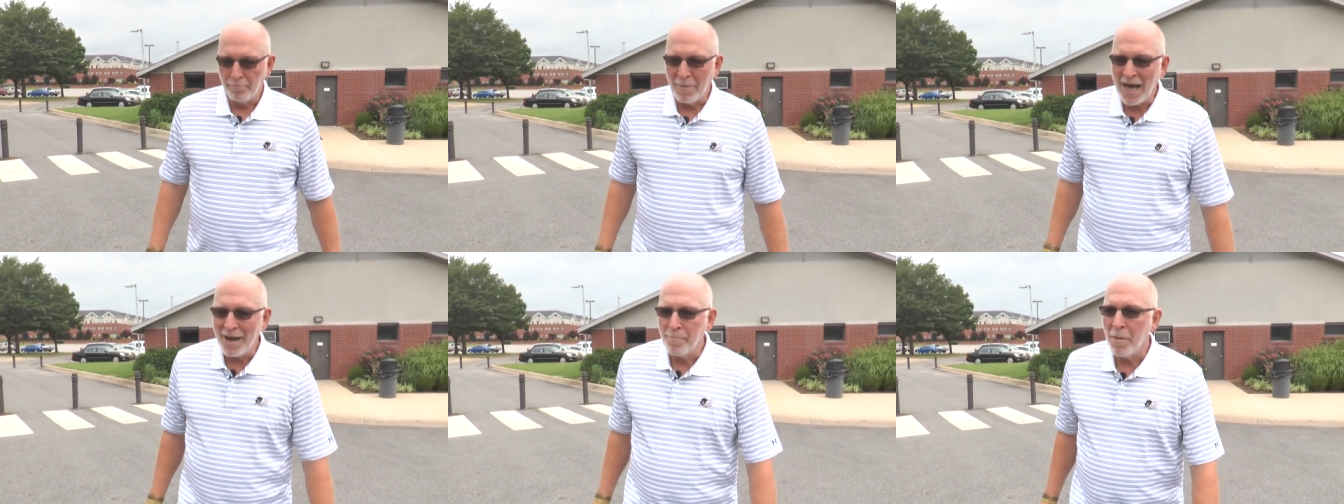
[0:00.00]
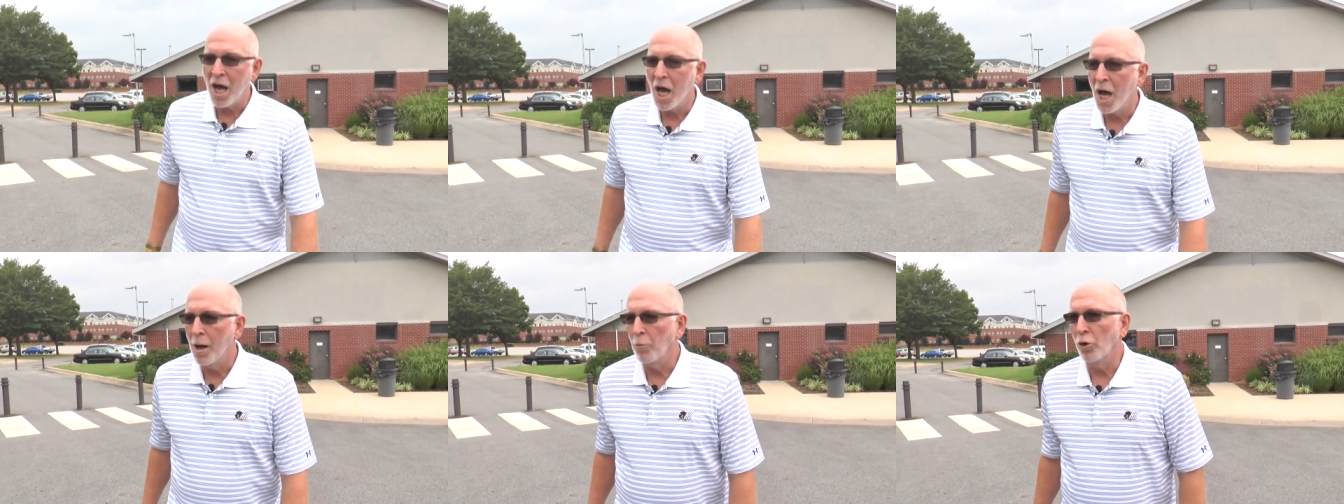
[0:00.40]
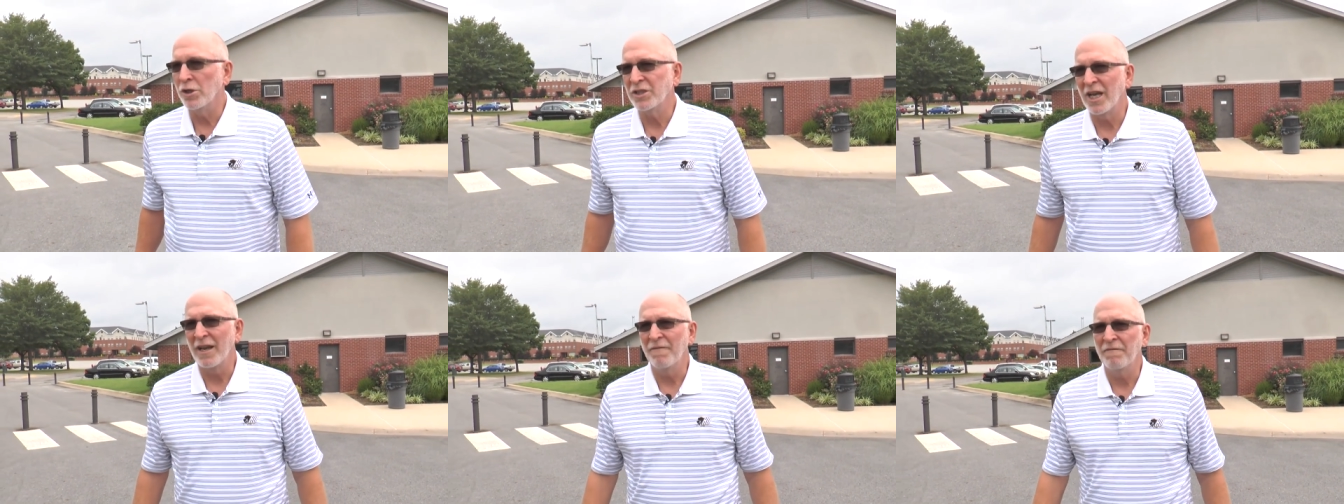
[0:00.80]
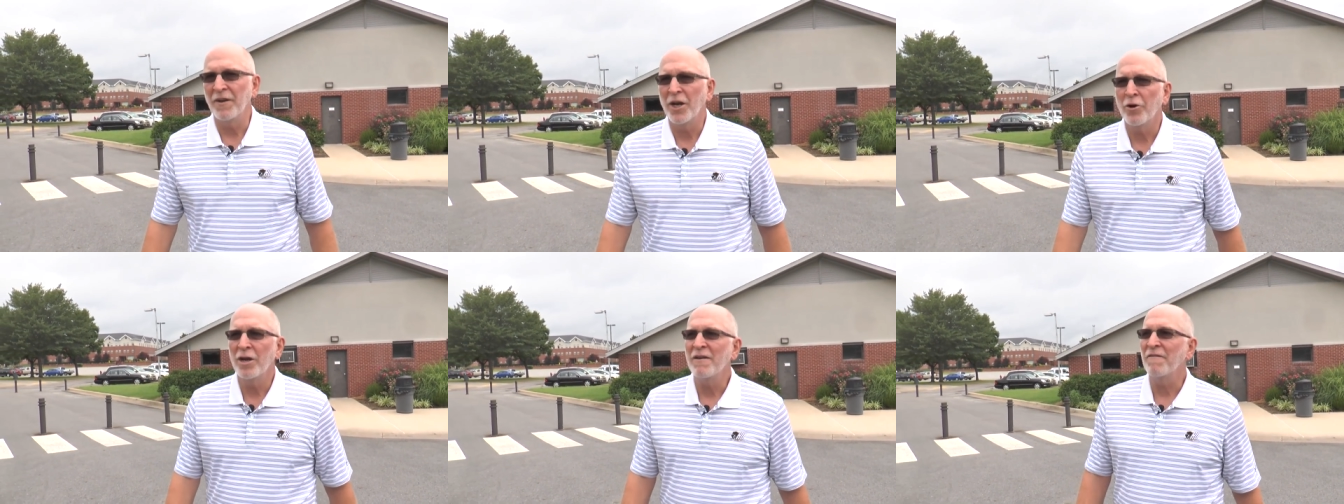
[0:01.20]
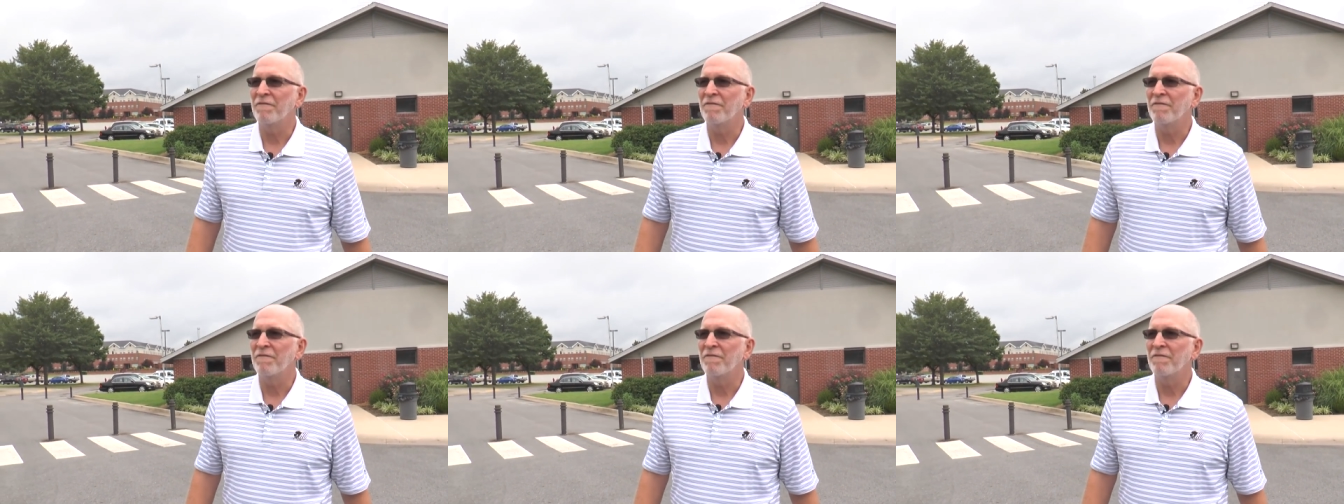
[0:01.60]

my mom was a very